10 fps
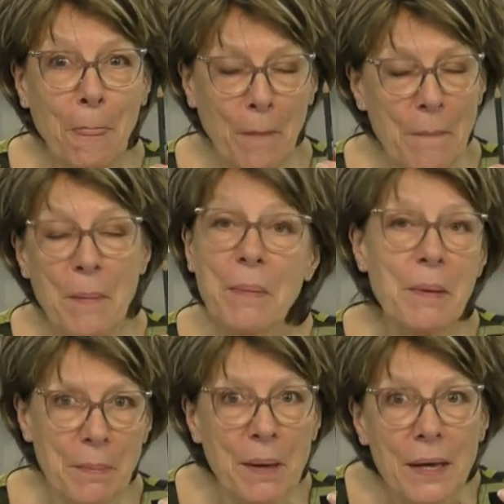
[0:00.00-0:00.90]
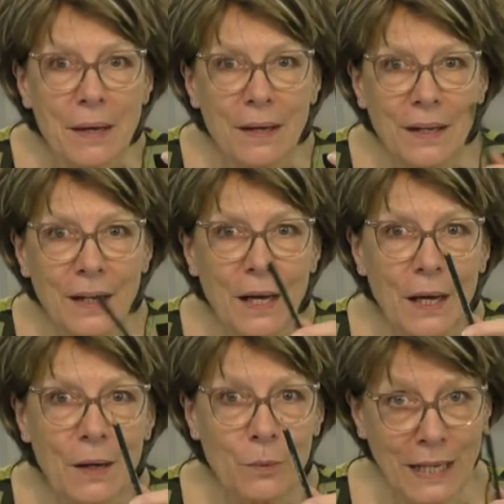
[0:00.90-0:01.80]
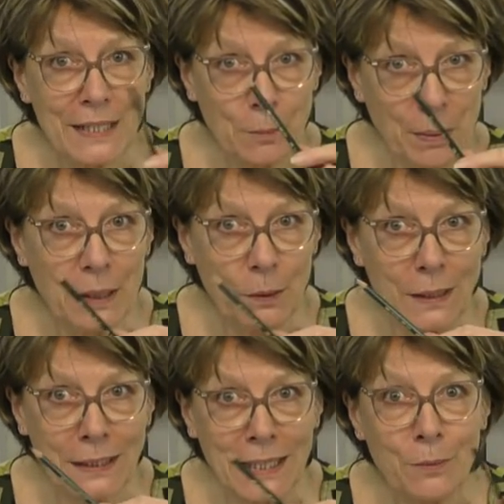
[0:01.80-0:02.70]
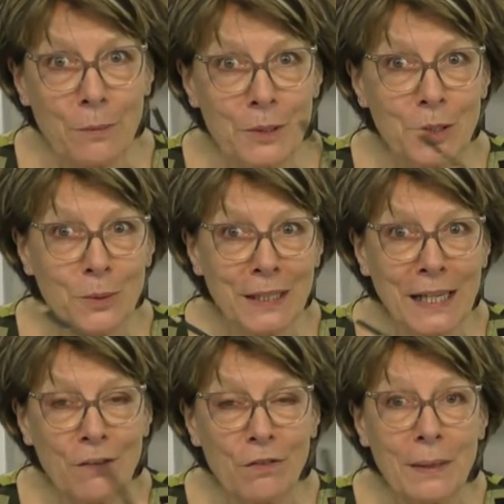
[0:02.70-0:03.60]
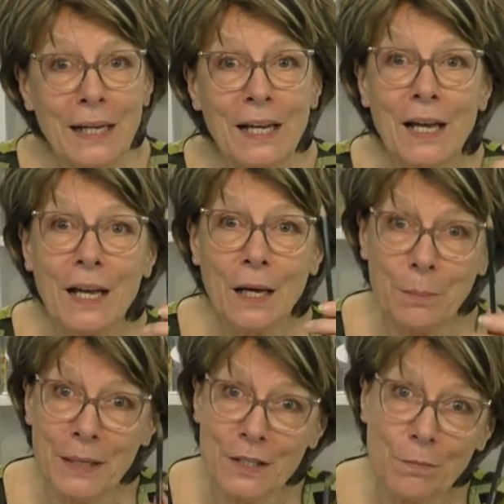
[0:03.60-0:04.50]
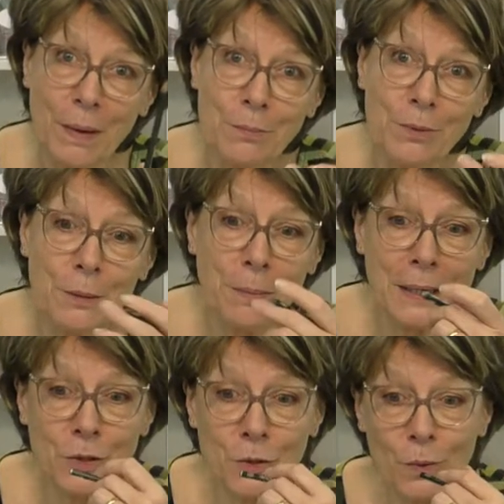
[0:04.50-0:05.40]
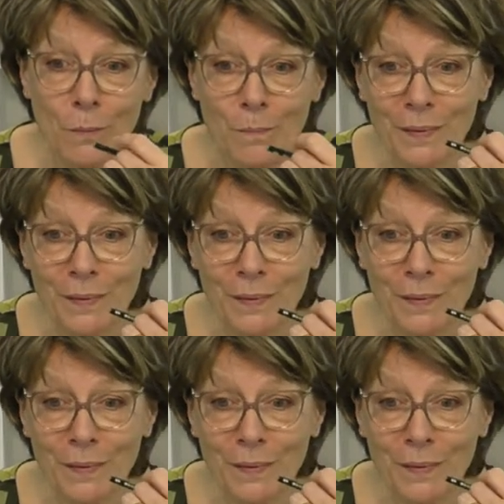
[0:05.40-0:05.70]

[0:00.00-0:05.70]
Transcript: We'll get to P one day when we're doing the alphabet. A piece of paper and a pencil.